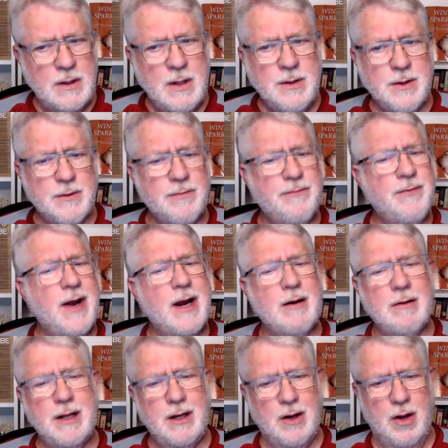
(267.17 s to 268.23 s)
They're
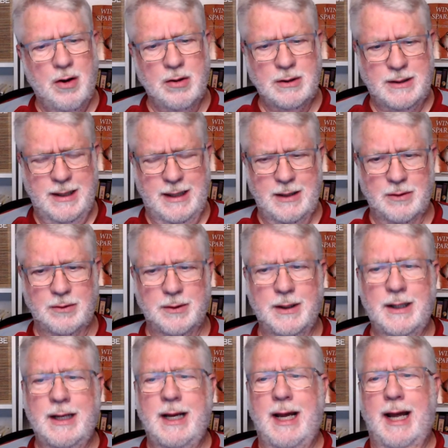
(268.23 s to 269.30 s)
fairly long-tailed,
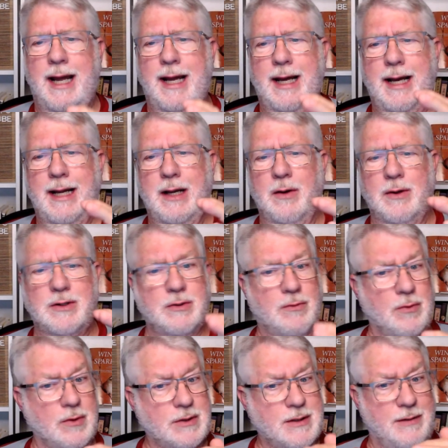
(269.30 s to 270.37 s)
and which, of
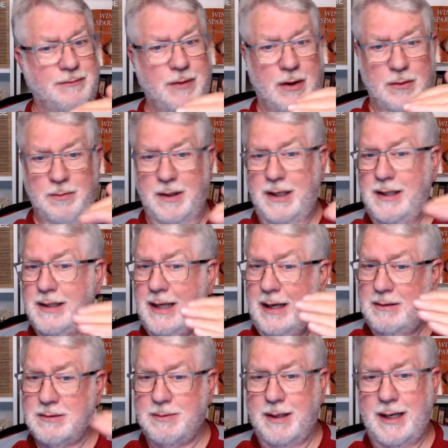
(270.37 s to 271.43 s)
course, I've talked many
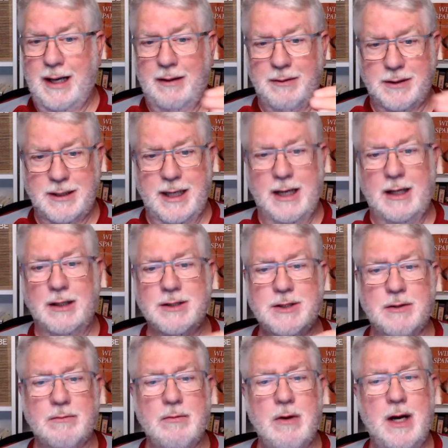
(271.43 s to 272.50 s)
times about how the tail is
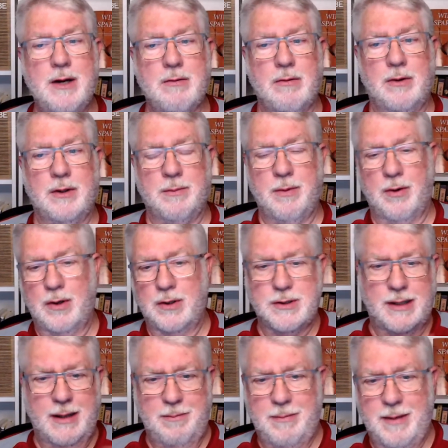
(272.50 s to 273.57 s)
the rudder on the birds,
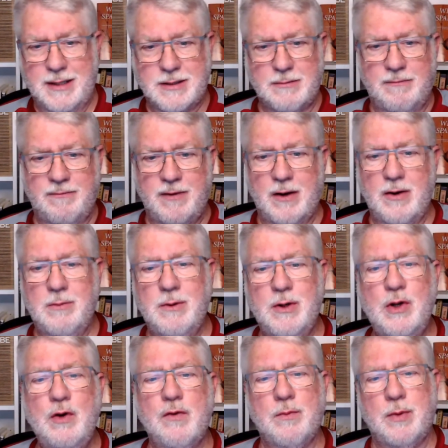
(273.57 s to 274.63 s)
and that makes them very
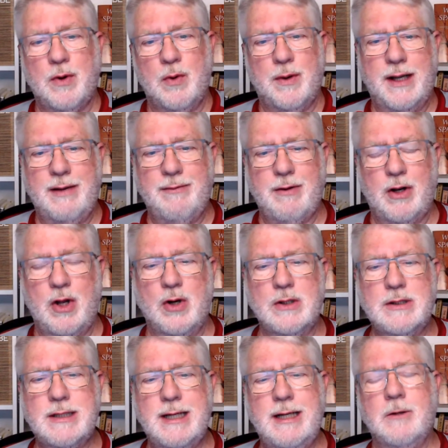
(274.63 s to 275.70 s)
maneuverable when they have a
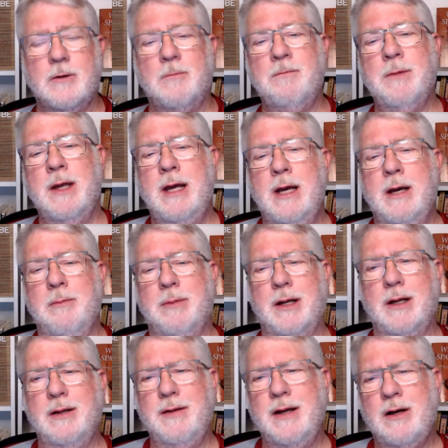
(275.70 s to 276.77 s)
long tail.
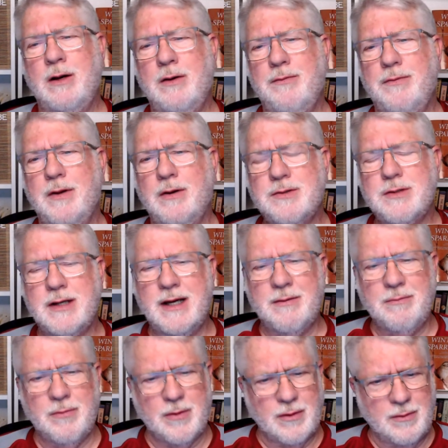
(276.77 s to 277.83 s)
But they also
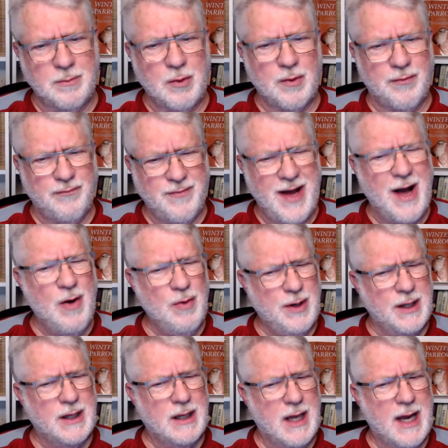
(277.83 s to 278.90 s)
have more
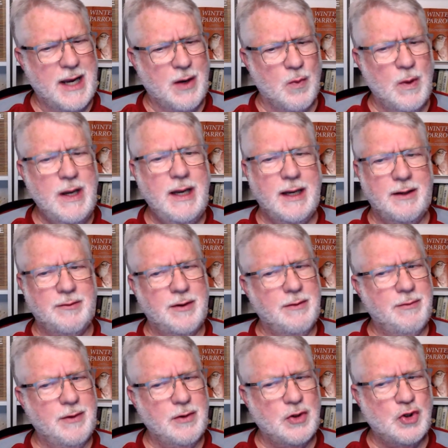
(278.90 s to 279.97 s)
falcon-like wings. They have
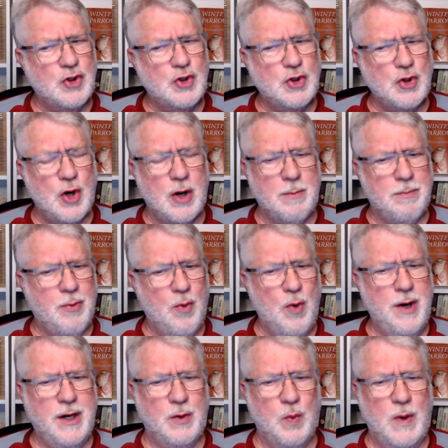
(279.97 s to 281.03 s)
very sharp,
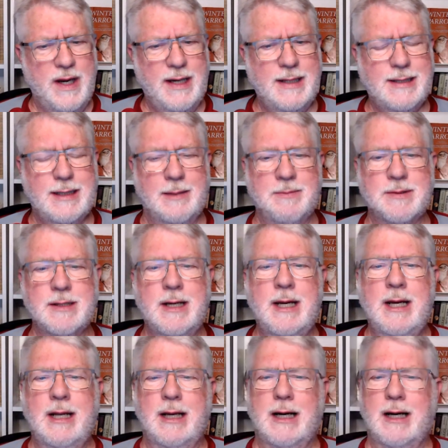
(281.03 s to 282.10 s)
pointed wingtips,
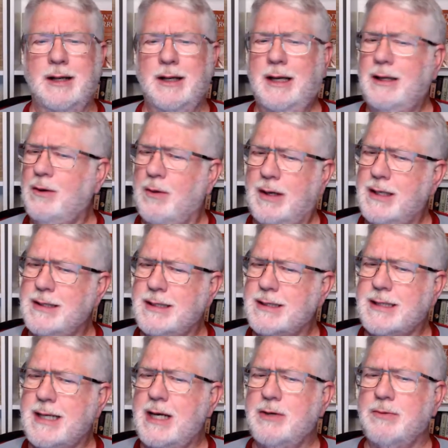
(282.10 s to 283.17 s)
not quite as
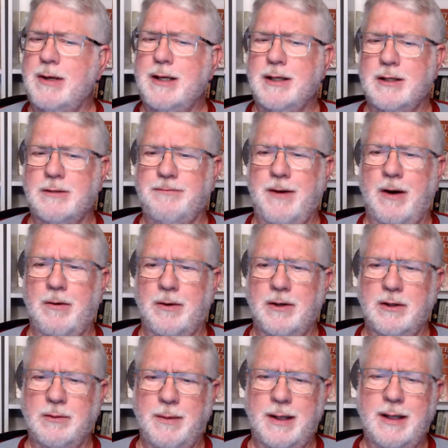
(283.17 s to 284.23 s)
exaggerated as
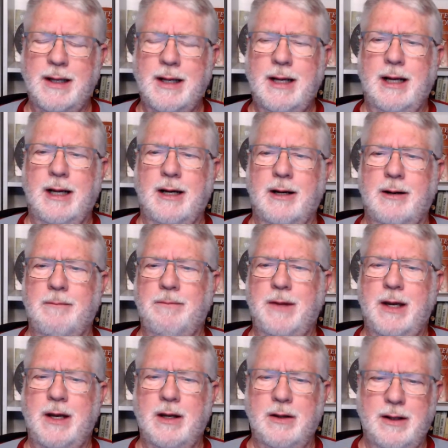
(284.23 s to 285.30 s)
falcons, but
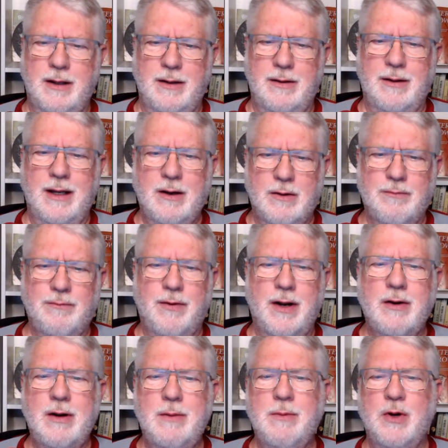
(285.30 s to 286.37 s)
they are
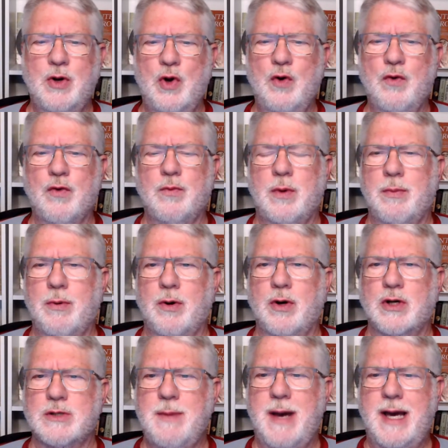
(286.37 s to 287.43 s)
very maneuverable
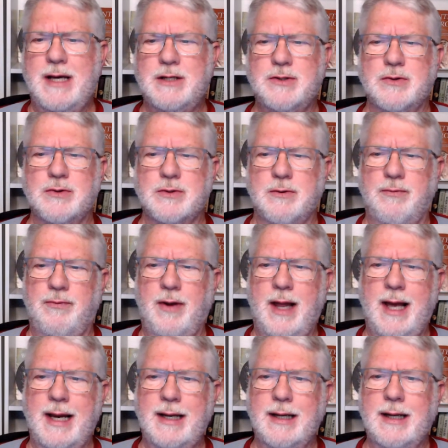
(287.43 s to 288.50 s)
birds, masters of
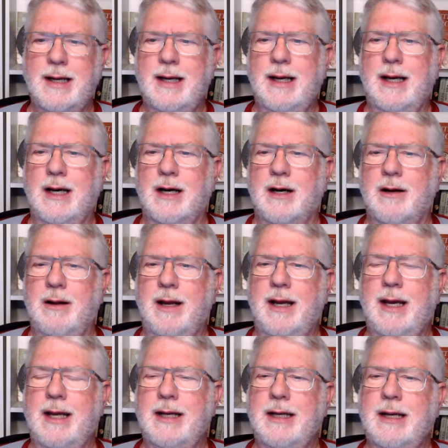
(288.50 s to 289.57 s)
flight.
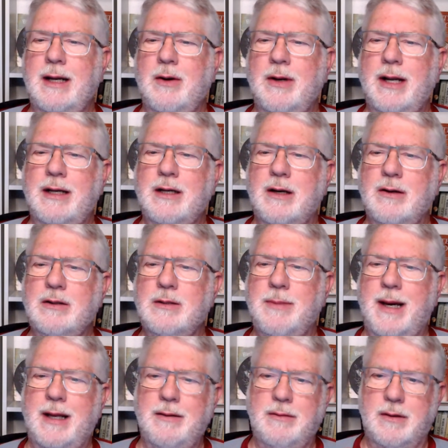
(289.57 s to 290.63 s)
And when I talked
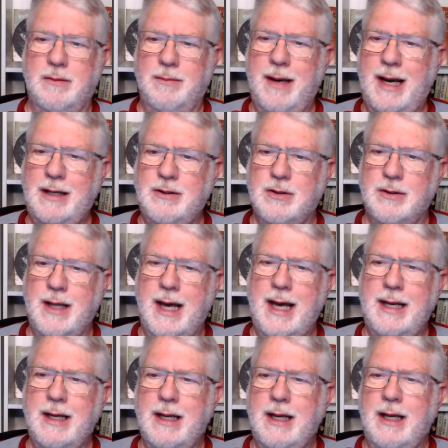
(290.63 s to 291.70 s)
about, back to
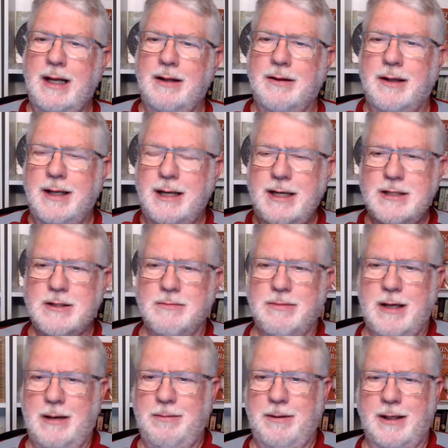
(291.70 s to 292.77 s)
that, the eastern
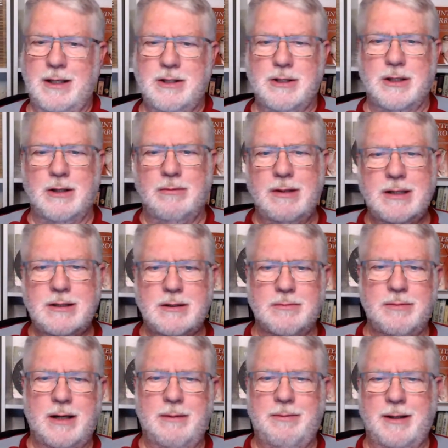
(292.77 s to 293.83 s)
population and the
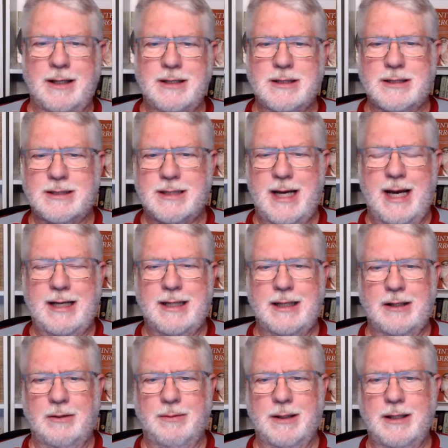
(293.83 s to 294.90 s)
western population is acting a
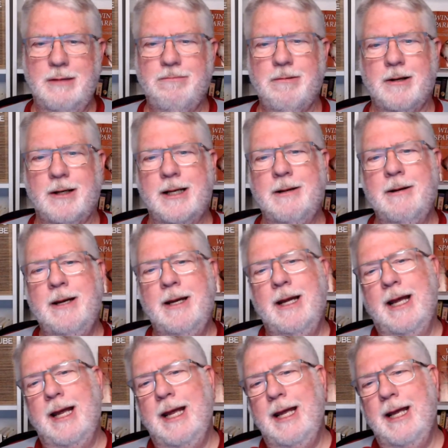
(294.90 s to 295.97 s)
little bit differently.
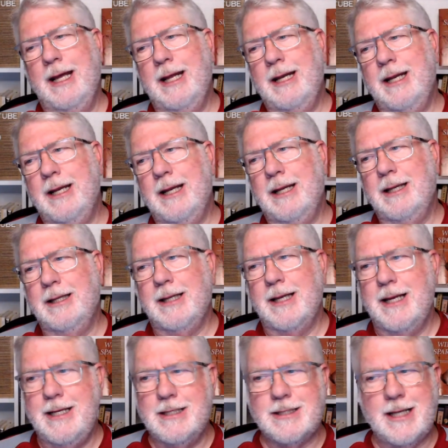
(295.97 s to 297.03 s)
In
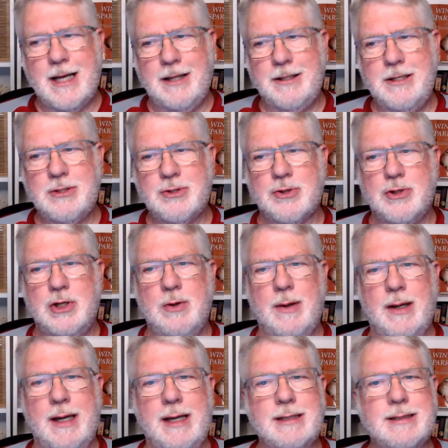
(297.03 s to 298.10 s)
the southeastern
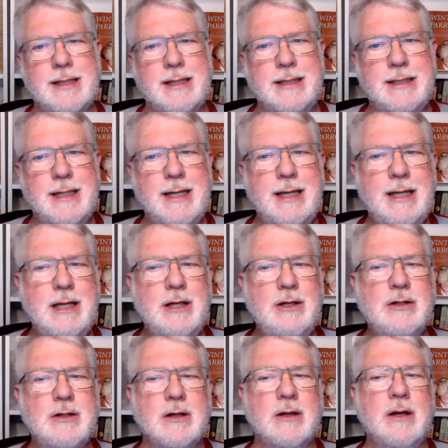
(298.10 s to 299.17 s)
U.S., they
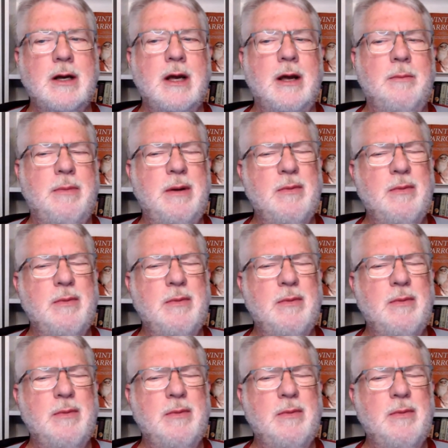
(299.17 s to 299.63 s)
tend to be